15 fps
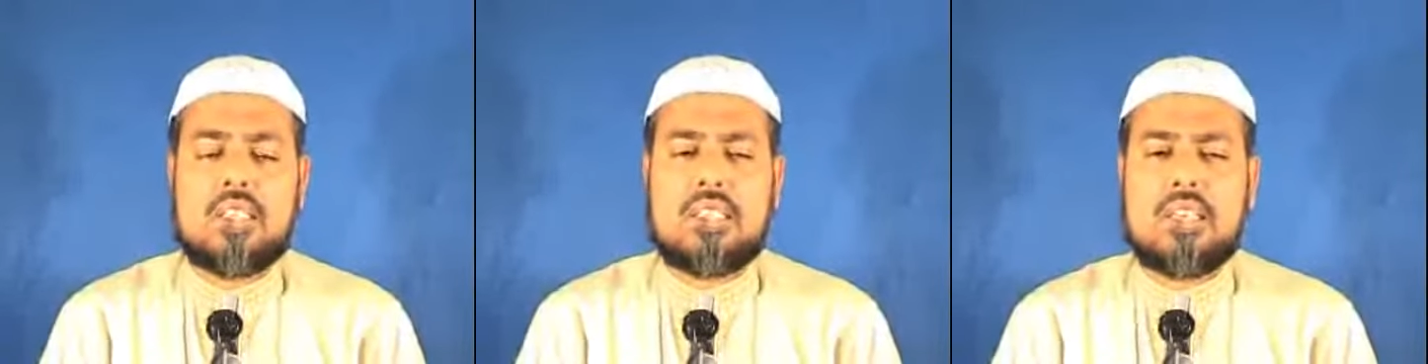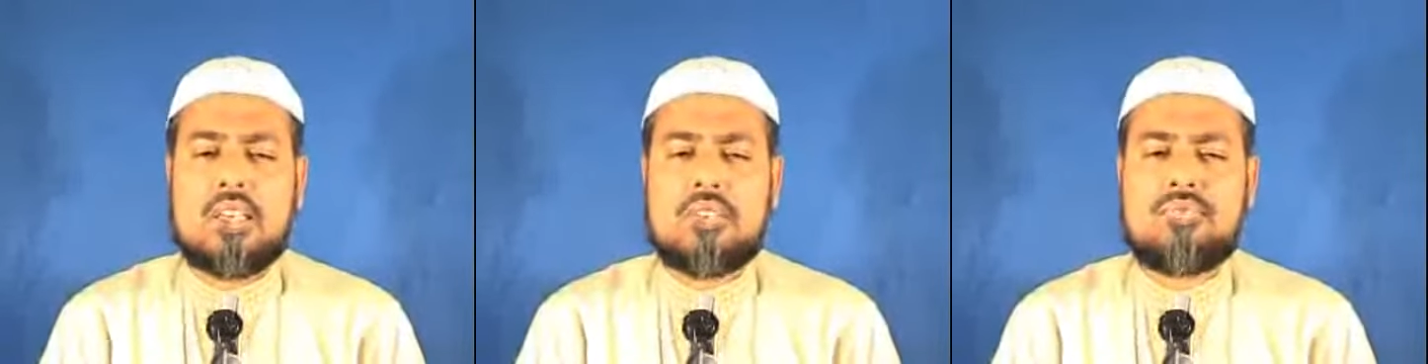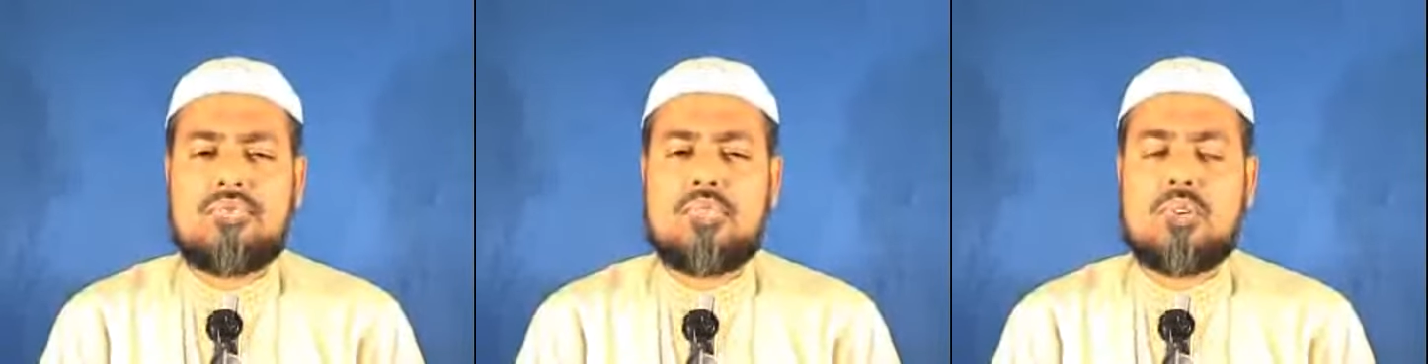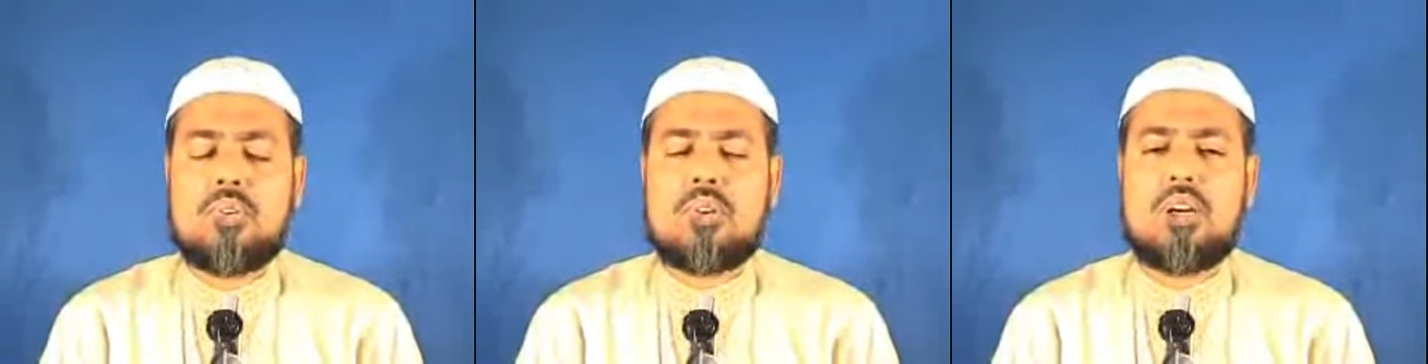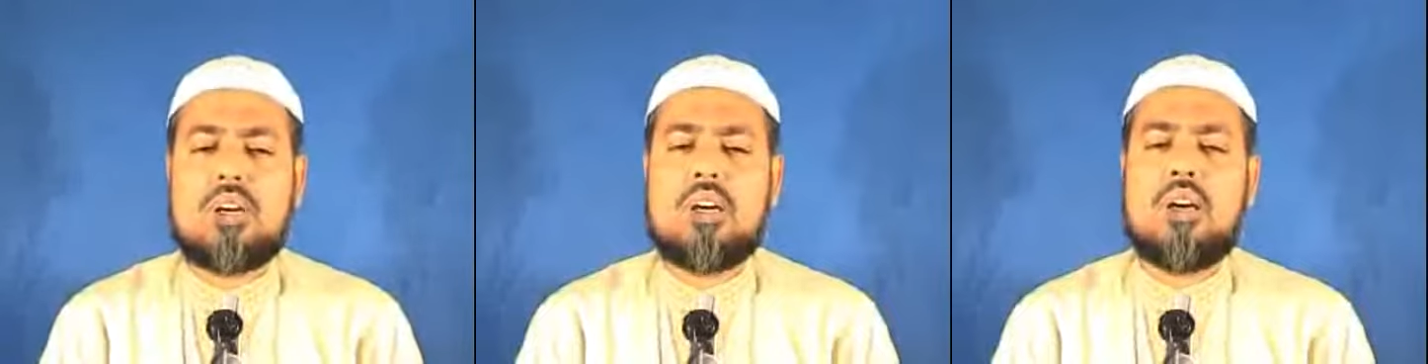
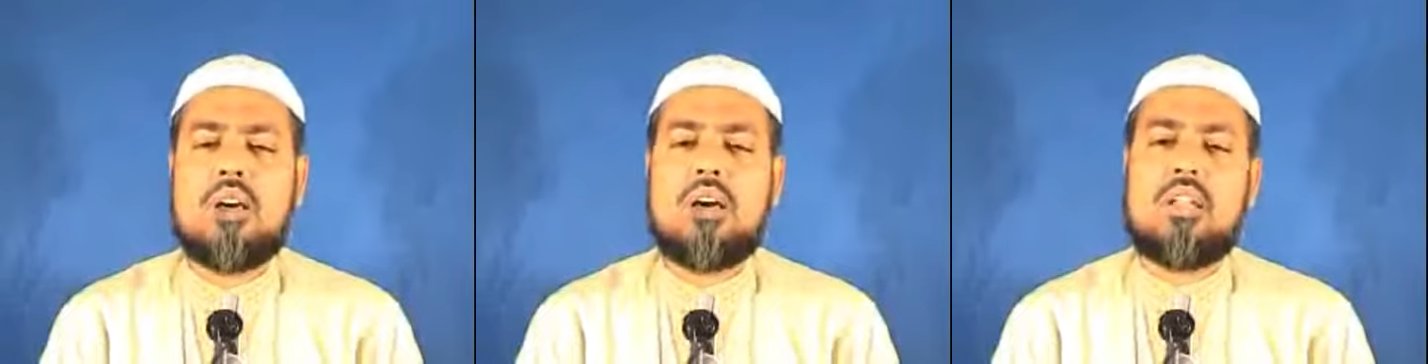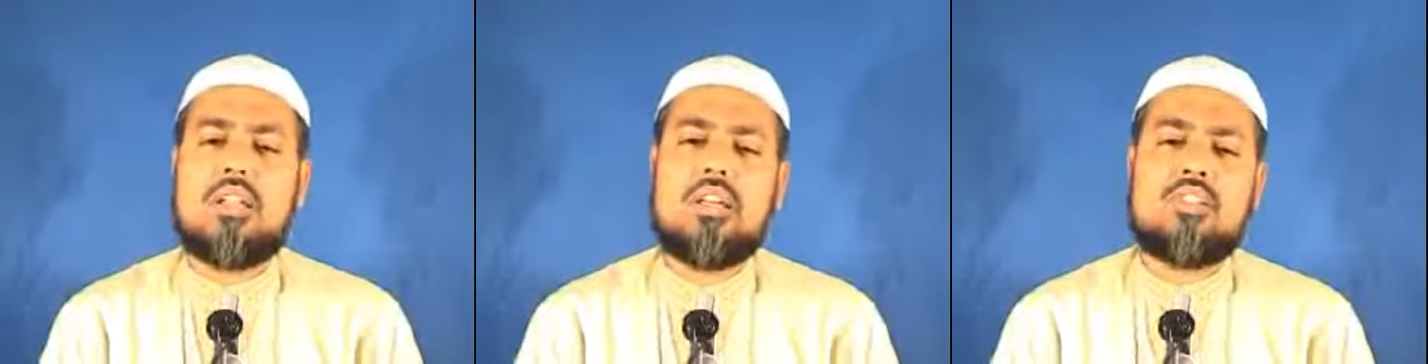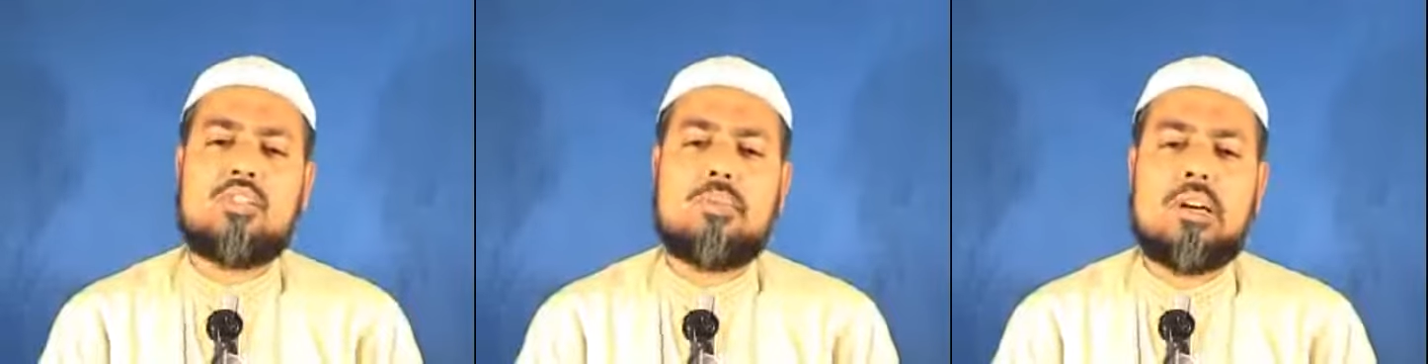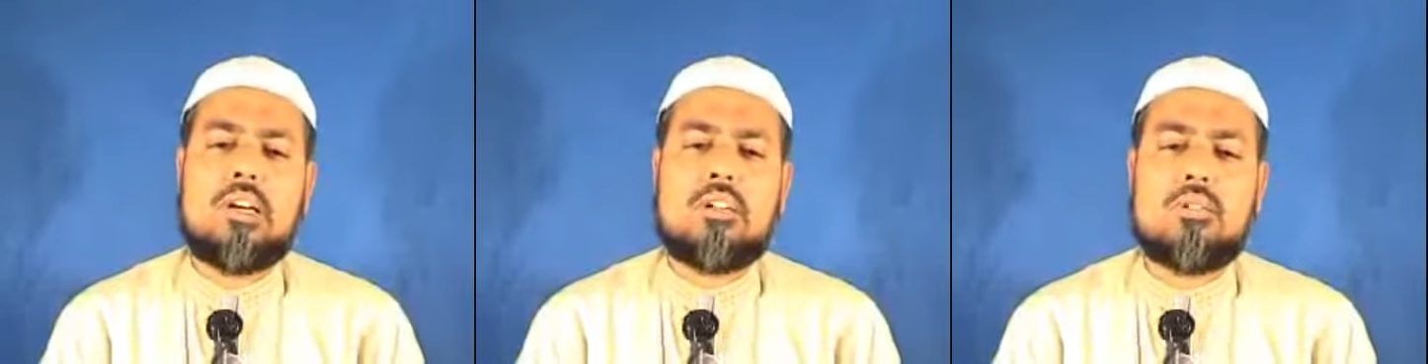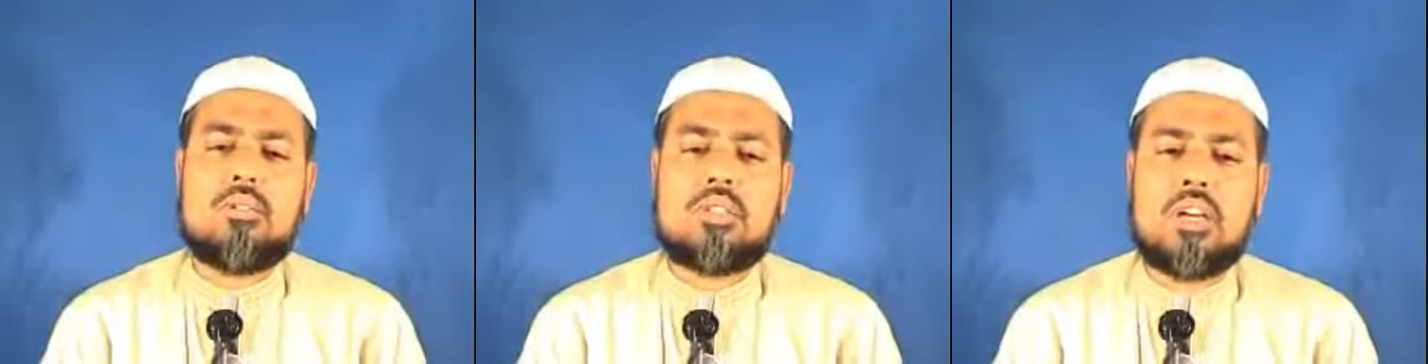Therefore, Allah
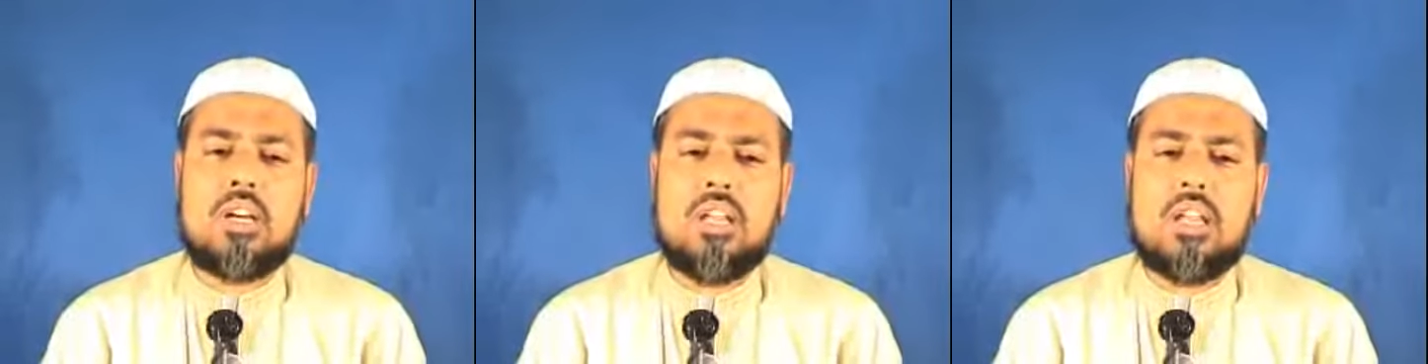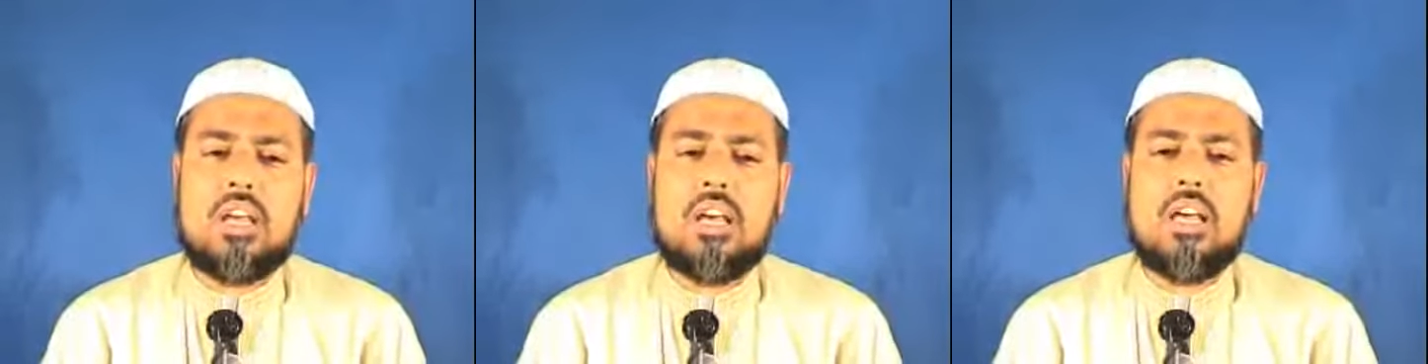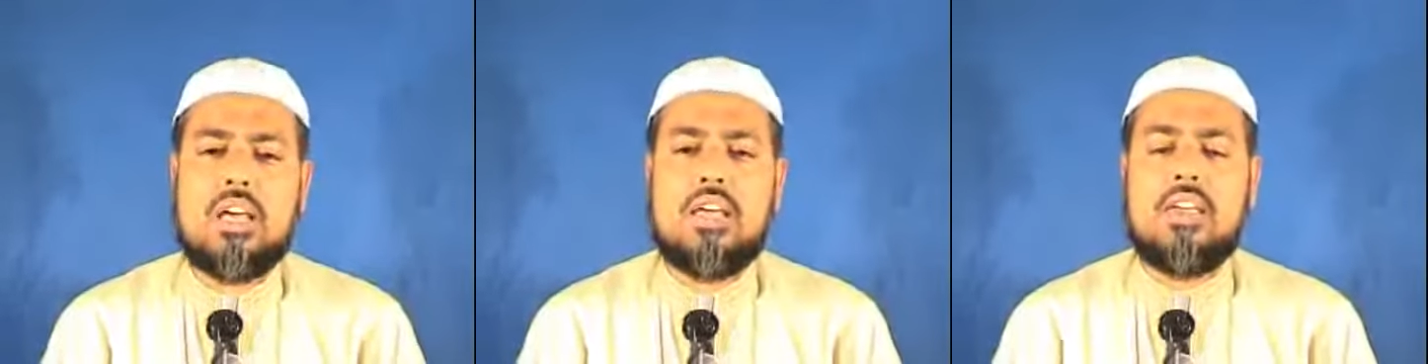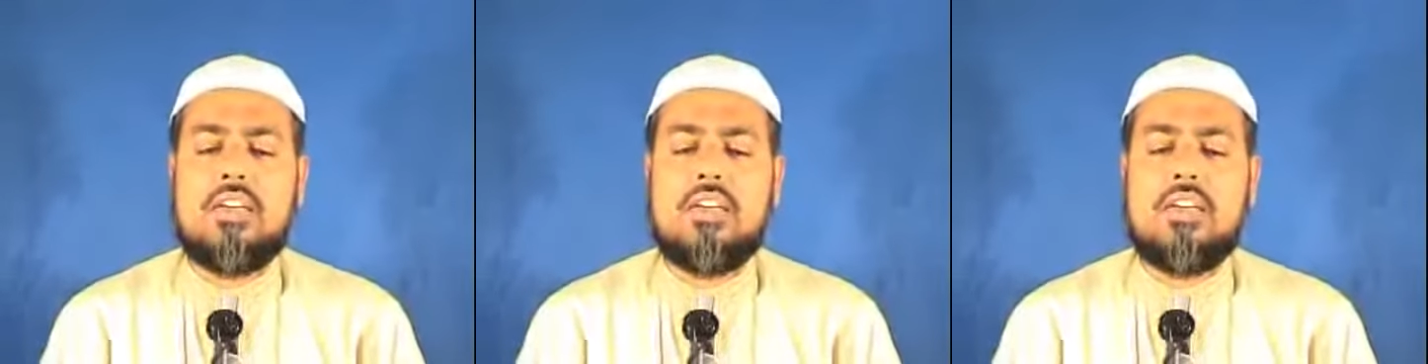subhanahu wa ta'ala